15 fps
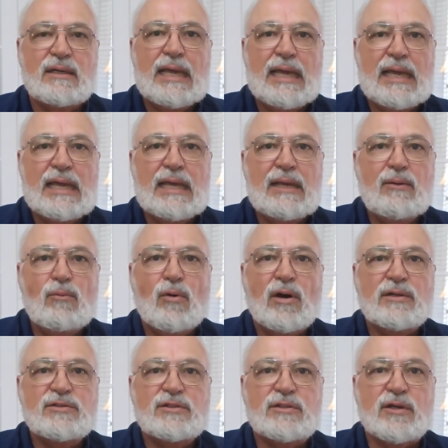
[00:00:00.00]
He
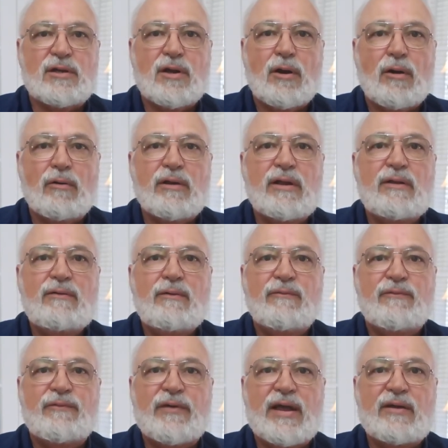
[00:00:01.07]
wants to curry
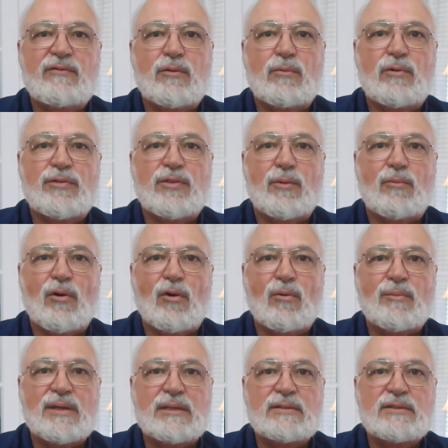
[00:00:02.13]
favor with the
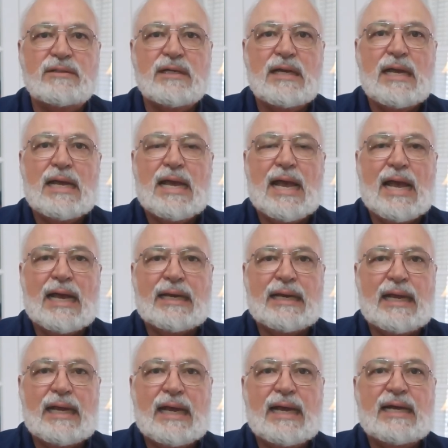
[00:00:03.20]
Romans and
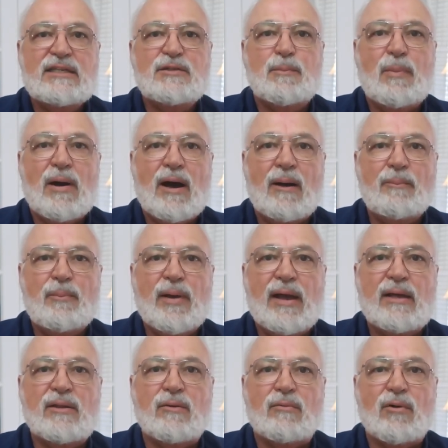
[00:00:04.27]
asks
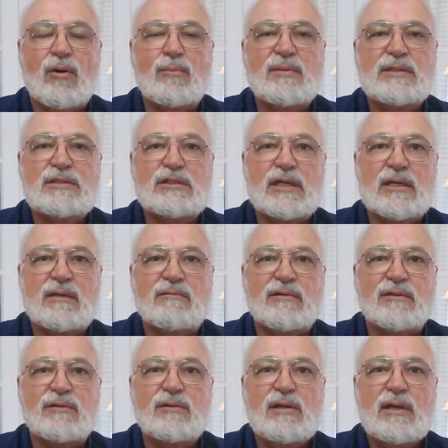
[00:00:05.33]
Pompey, the Roman
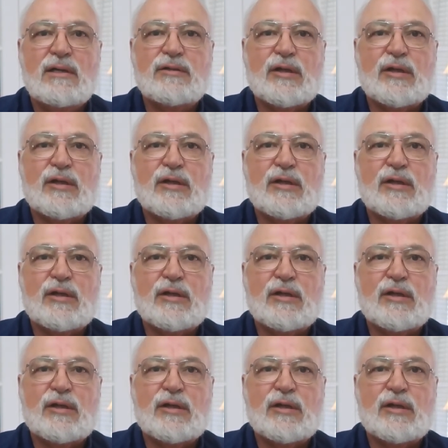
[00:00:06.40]
general,